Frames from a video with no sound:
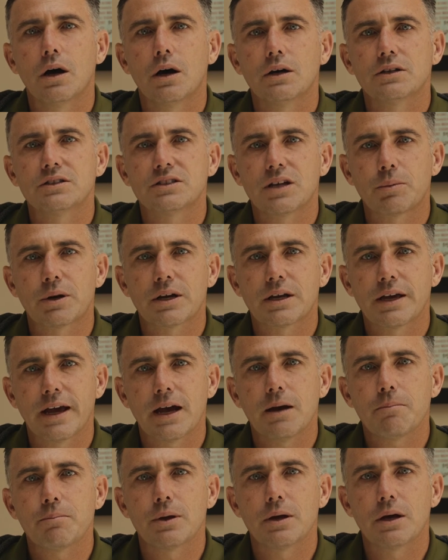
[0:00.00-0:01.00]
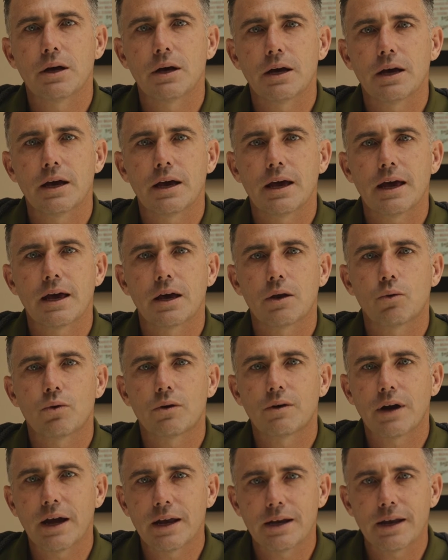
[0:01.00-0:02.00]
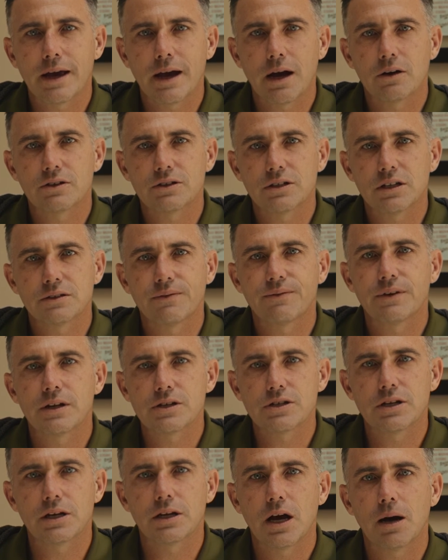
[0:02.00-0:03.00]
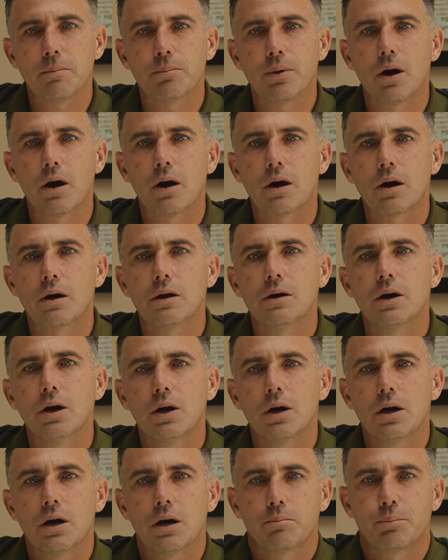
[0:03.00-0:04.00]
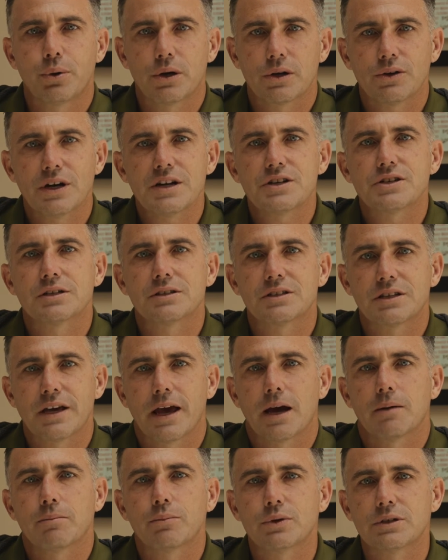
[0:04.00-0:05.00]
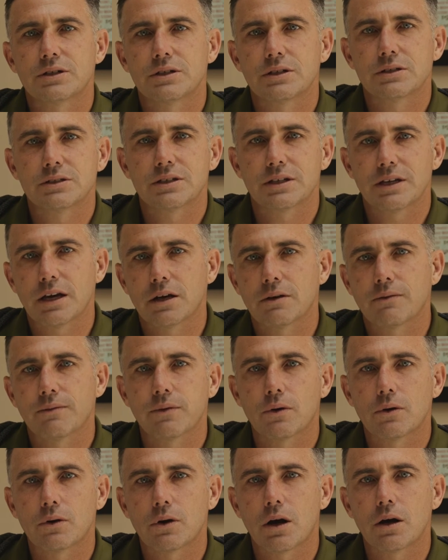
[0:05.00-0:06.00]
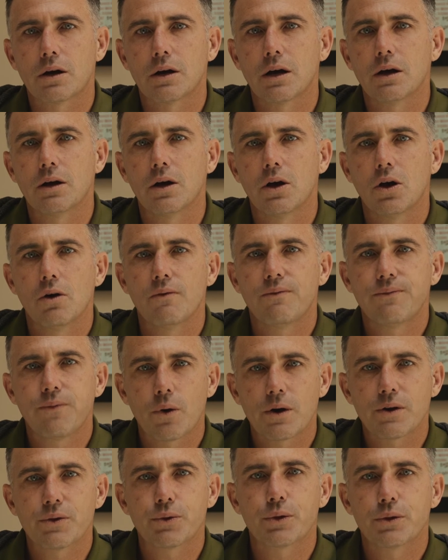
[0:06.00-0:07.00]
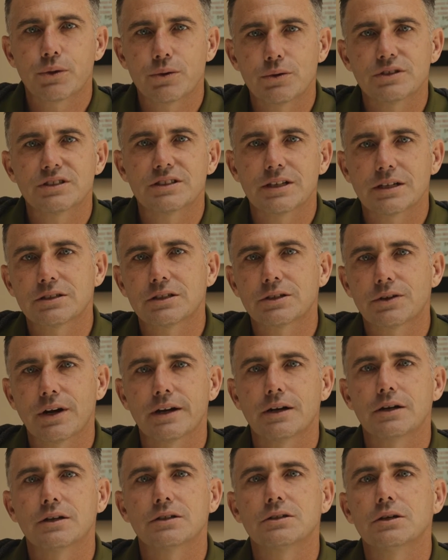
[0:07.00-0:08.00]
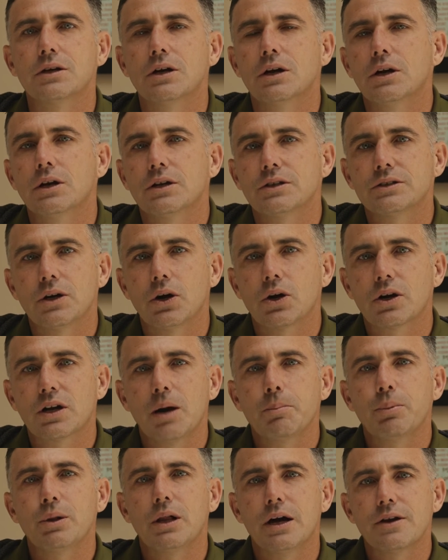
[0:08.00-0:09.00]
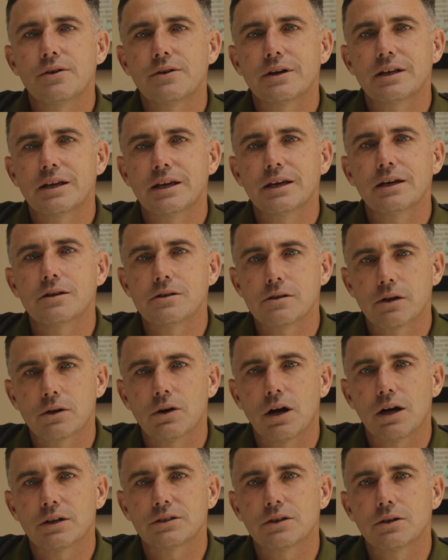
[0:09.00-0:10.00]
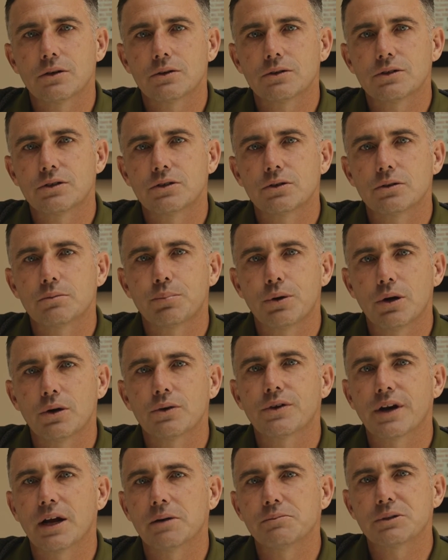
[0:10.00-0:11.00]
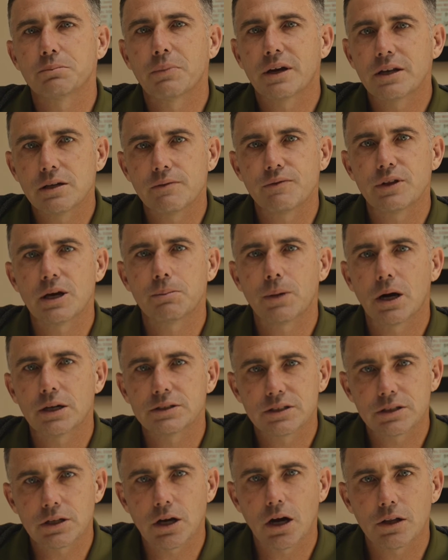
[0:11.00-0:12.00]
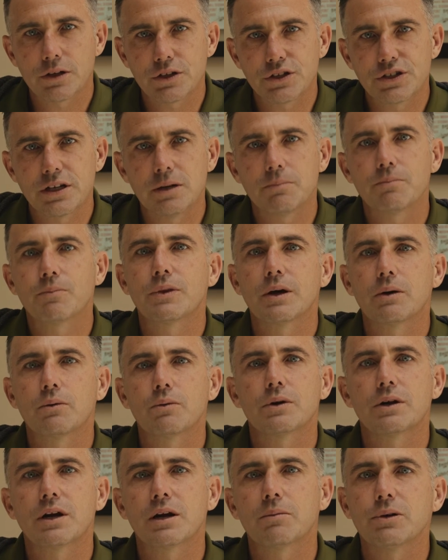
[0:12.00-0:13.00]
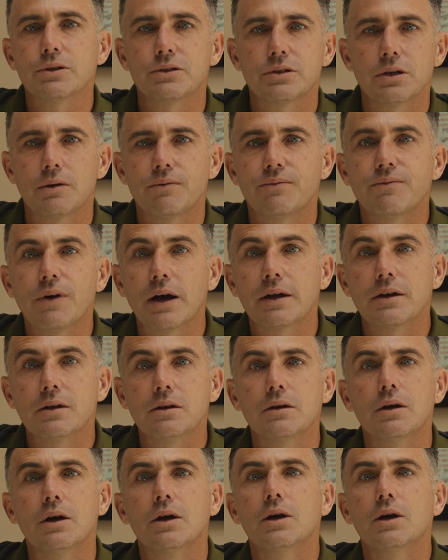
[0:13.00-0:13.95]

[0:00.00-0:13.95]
summer camp, and we're right now just finishing up our progressions camp, which is again for our 4th through 6th graders. So a couple hundred kids across those 2 programs, many of them on scholarship that we were able to fund